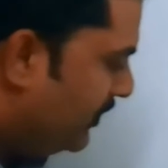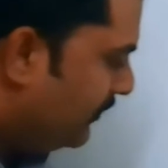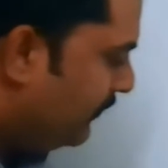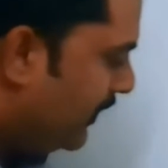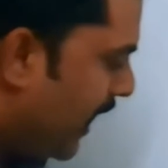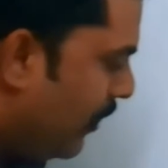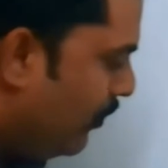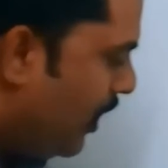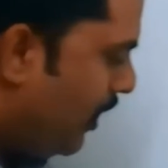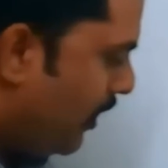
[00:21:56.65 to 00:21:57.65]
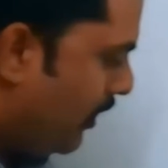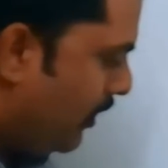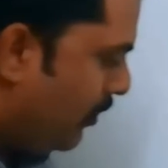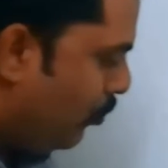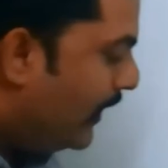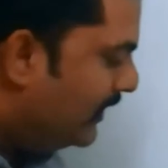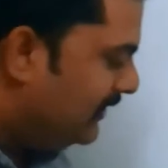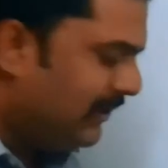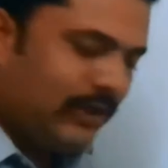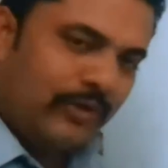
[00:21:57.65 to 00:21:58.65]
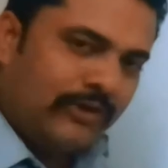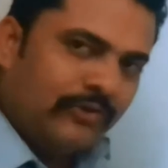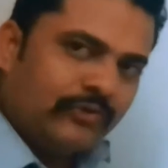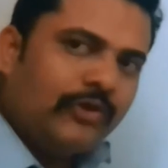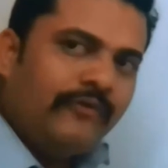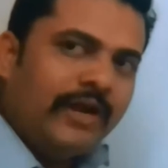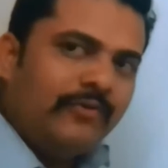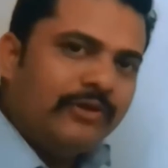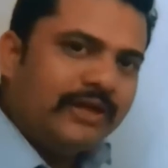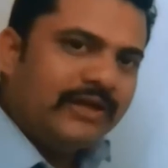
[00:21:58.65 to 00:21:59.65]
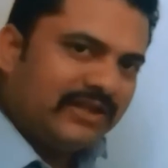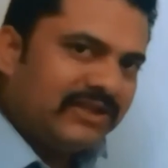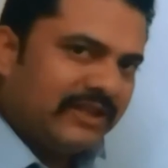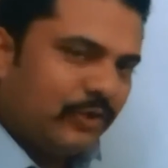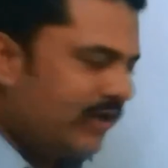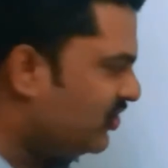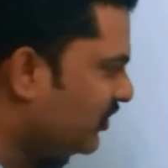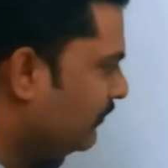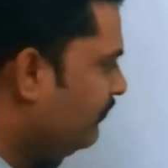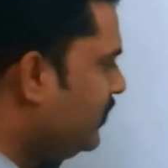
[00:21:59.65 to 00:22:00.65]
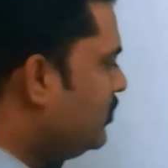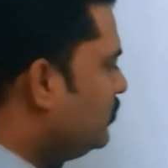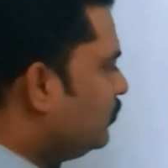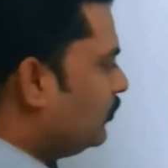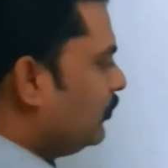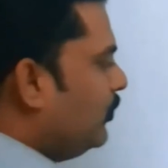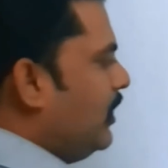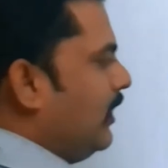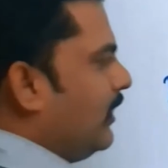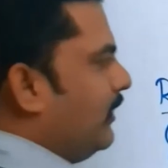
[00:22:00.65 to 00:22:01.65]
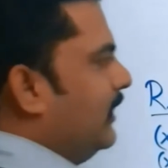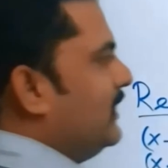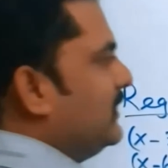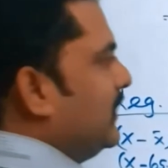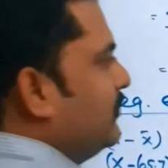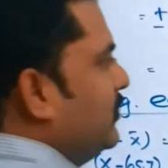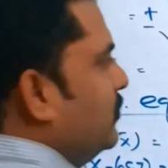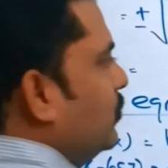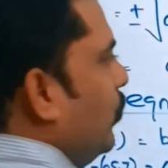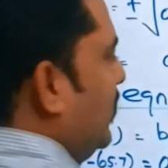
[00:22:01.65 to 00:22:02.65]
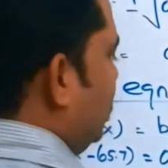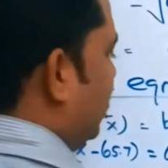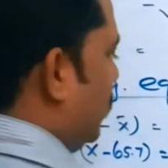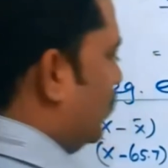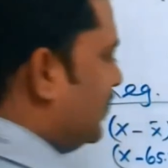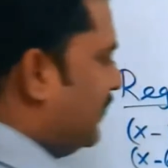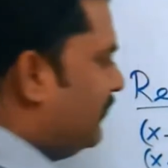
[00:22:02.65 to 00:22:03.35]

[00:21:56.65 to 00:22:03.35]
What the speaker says: which we have y is equal to. So we have to take this equation. So let us substitute y is equal